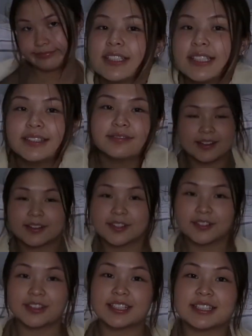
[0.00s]
see how
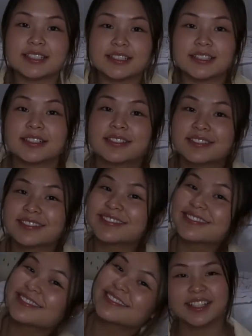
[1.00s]
cute this is?
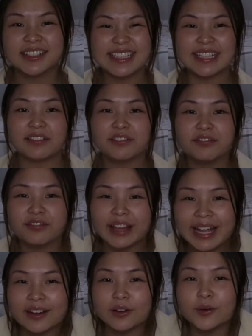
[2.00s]
It looks like a
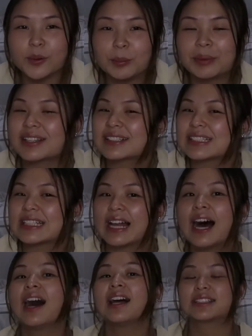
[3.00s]
flannel but it's
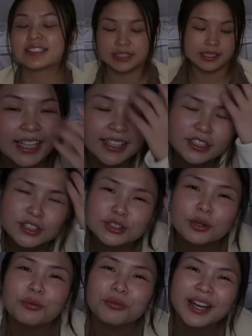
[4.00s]
not i look
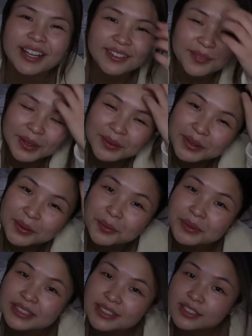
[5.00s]
so red why do i
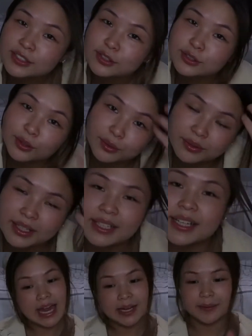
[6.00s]
always look so
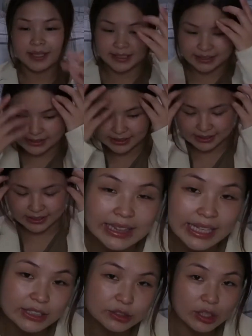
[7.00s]
red anyways
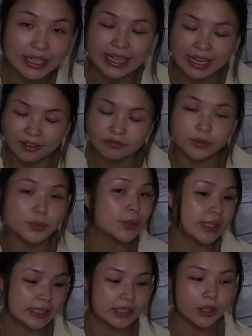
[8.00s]
that is all i got from
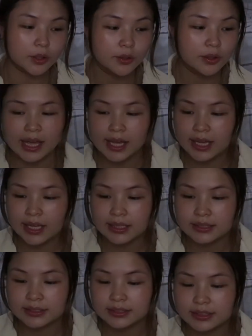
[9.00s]
uniqlo
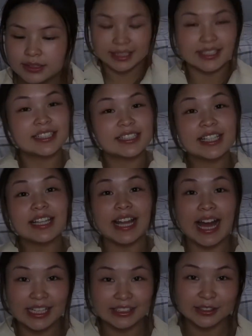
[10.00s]
and this is the
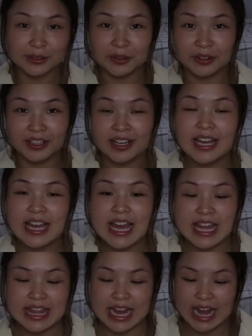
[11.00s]
last store
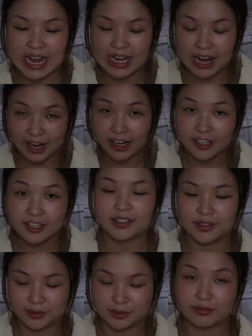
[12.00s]
that i got
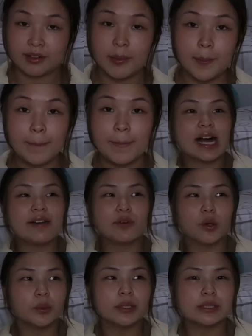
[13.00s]
clothes from i've
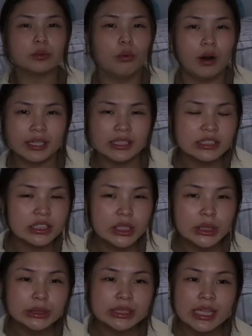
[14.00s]
always wanted to
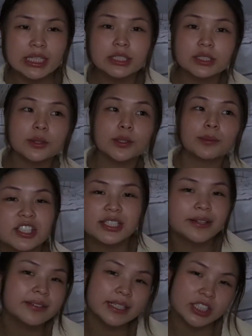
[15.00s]
go to this store i just
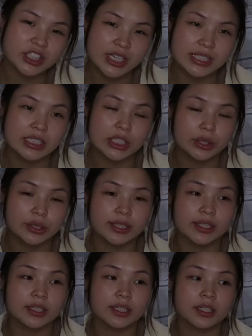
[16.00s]
never had the chance to go
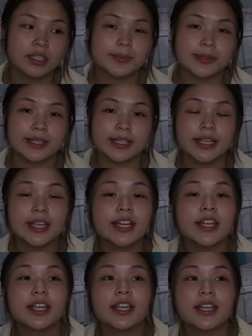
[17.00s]
here it's pretty
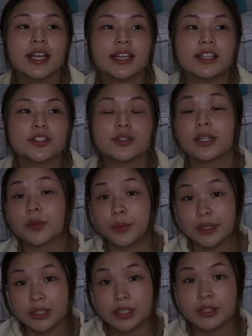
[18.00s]
hidden and there's only
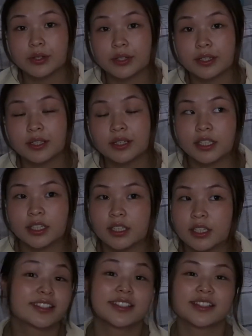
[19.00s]
one store and
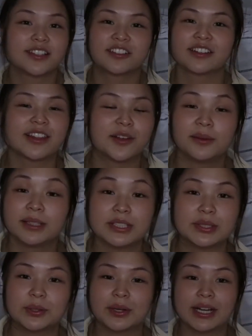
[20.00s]
this is literally the only
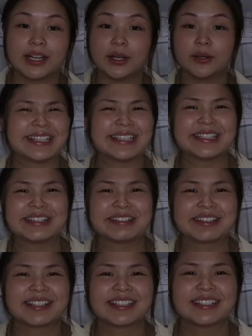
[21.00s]
store i know in new
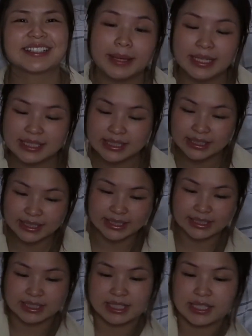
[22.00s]
york basically
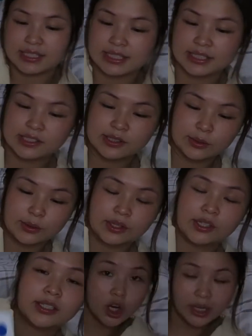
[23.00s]
it's this
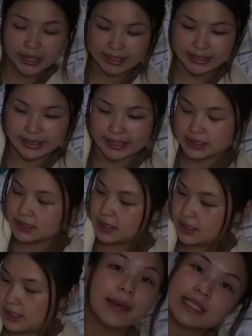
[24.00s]
store called
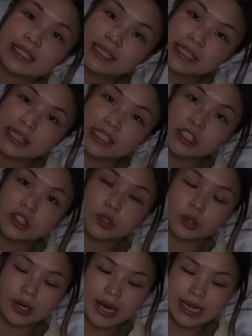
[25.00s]
Aland basically this
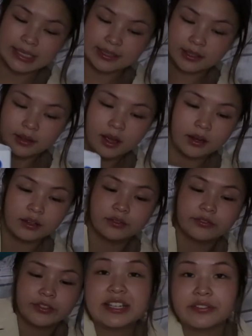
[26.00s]
store has a lot
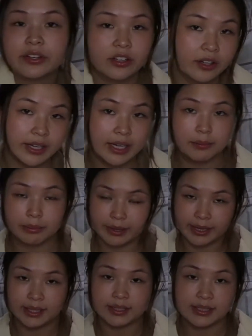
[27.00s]
of different korean
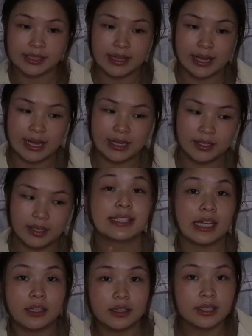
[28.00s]
brands that
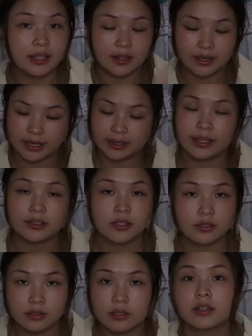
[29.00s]
sell to the Aland
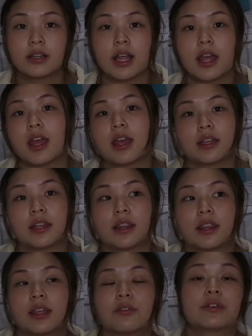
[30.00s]
store and
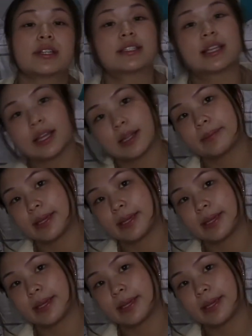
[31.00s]
they resell it